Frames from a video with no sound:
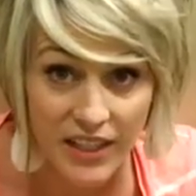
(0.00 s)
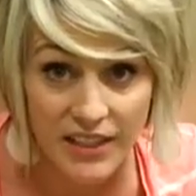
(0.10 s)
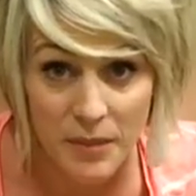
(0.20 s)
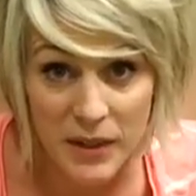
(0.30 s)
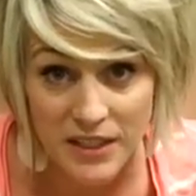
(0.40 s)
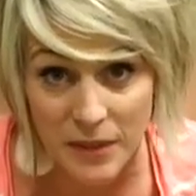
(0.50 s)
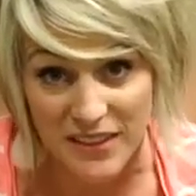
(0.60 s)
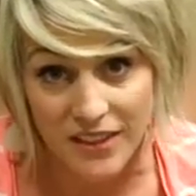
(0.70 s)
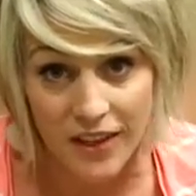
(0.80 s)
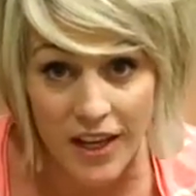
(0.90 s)
it. It makes my
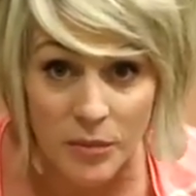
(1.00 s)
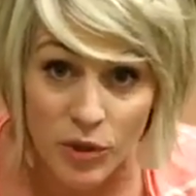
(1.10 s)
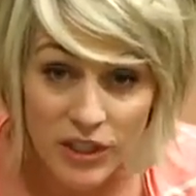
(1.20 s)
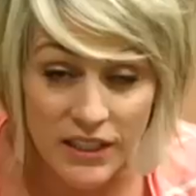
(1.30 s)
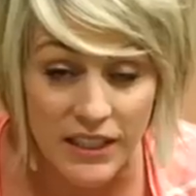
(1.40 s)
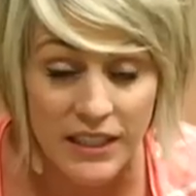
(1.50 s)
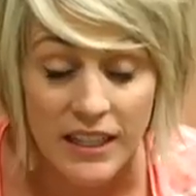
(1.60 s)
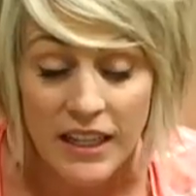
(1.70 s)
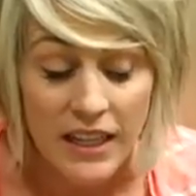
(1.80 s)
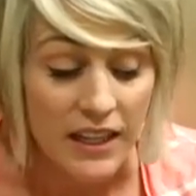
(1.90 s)
salon more
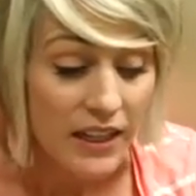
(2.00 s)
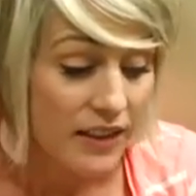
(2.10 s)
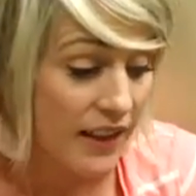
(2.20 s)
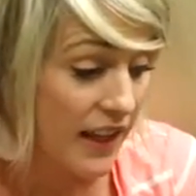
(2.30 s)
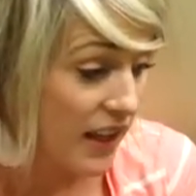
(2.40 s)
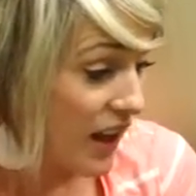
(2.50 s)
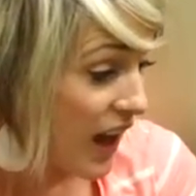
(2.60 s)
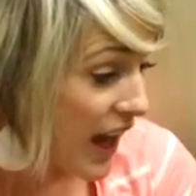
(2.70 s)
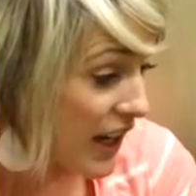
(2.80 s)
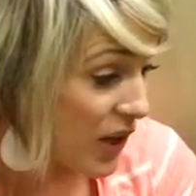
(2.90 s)
clean. Like,
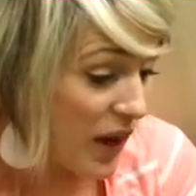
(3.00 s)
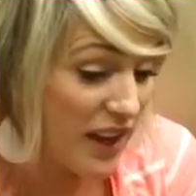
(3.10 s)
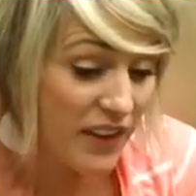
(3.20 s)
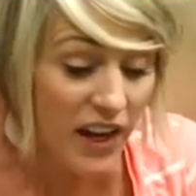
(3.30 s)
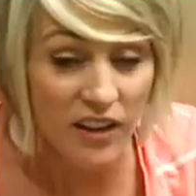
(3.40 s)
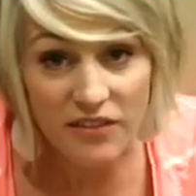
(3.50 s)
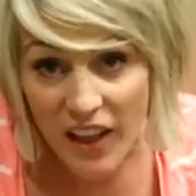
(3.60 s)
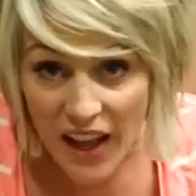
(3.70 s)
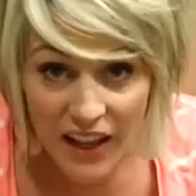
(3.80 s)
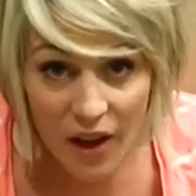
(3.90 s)
I don't have hair
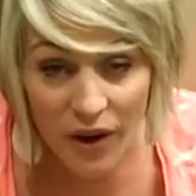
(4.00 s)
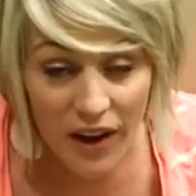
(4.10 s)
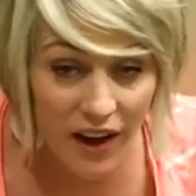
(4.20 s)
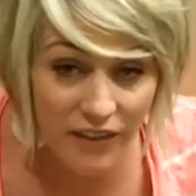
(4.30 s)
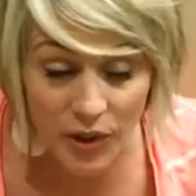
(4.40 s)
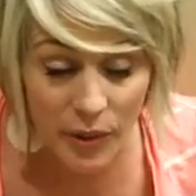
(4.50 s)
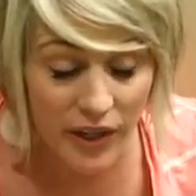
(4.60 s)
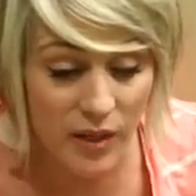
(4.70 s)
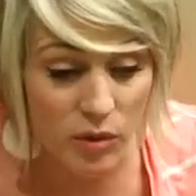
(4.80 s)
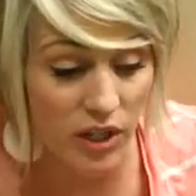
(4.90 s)
flying out
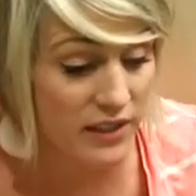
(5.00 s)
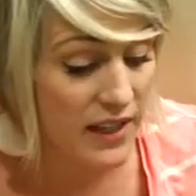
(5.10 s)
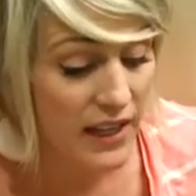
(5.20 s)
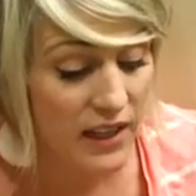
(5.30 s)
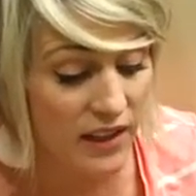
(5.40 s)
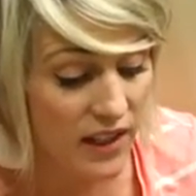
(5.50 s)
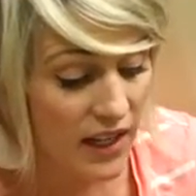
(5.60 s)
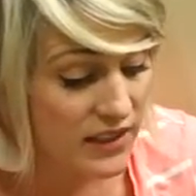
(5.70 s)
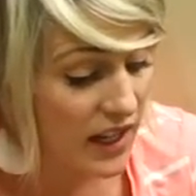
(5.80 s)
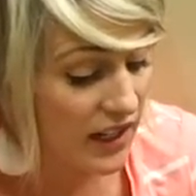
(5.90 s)
everywhere anymore because I get the
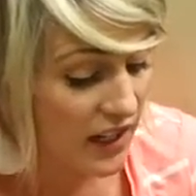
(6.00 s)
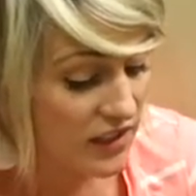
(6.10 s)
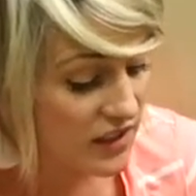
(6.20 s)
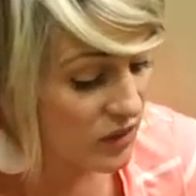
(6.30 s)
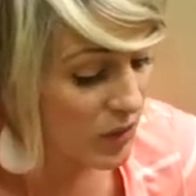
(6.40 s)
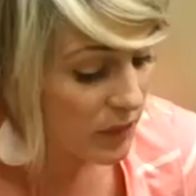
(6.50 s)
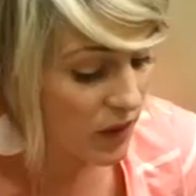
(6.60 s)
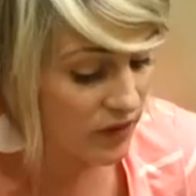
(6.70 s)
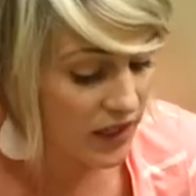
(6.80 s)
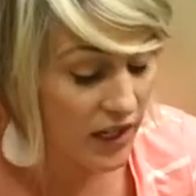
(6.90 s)
cut done and I just sweep it
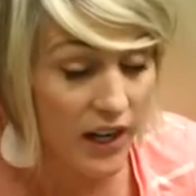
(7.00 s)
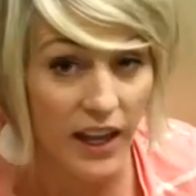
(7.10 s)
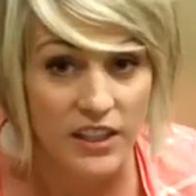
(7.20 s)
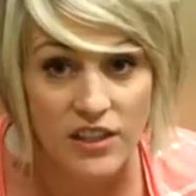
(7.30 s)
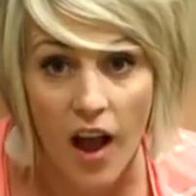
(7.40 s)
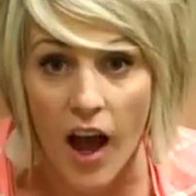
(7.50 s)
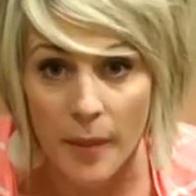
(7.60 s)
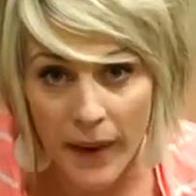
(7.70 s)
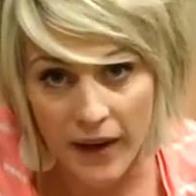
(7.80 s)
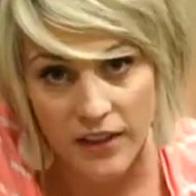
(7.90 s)
over here and it
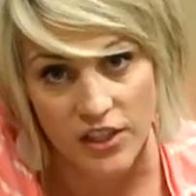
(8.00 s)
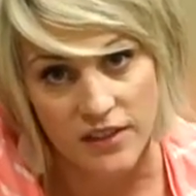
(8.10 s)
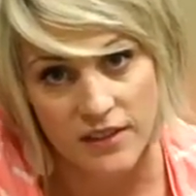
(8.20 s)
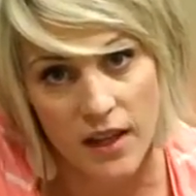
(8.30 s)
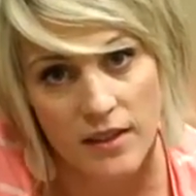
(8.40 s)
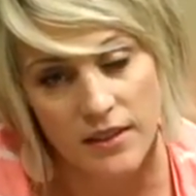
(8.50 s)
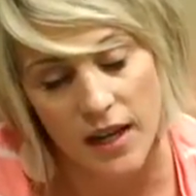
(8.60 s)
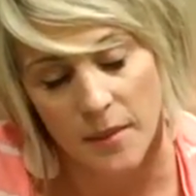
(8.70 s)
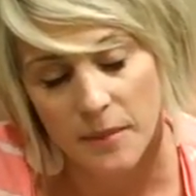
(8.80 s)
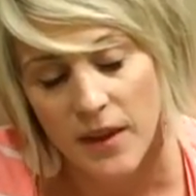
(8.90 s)
automatically just sucks it
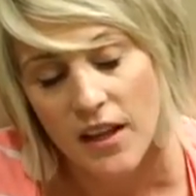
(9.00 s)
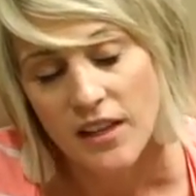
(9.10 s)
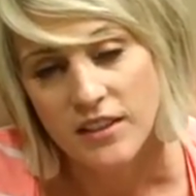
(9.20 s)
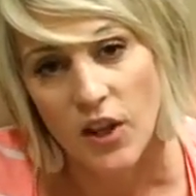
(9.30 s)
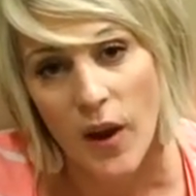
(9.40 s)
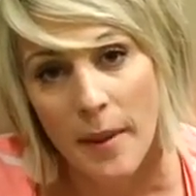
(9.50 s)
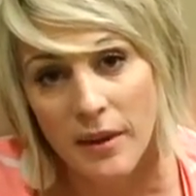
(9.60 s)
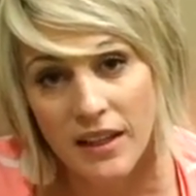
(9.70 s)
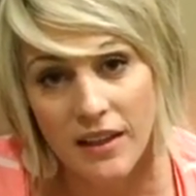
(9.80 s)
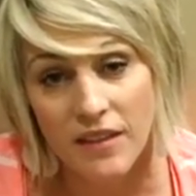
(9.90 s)
up. So
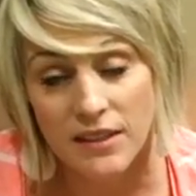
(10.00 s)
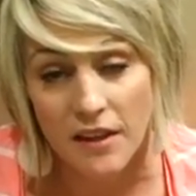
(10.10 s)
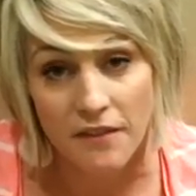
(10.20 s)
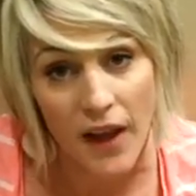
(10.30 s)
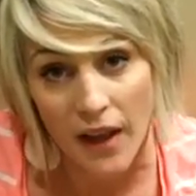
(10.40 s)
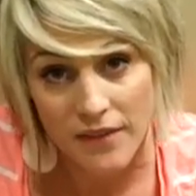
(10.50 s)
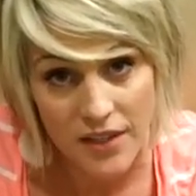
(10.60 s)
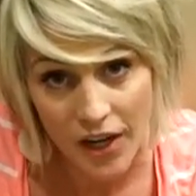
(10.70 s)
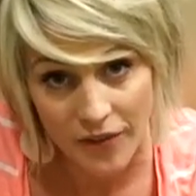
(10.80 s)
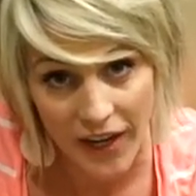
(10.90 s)
I'm gonna give this a
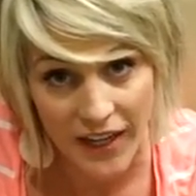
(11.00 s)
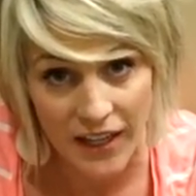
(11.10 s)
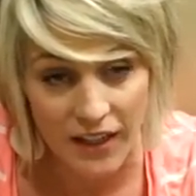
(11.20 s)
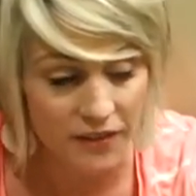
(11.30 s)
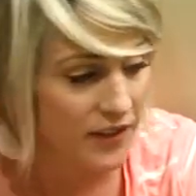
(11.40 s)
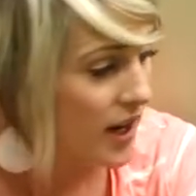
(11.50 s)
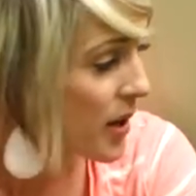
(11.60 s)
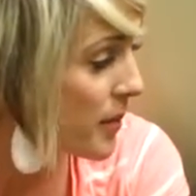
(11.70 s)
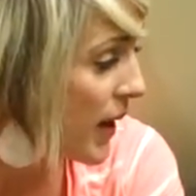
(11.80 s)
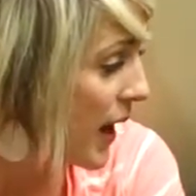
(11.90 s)
five-star rating from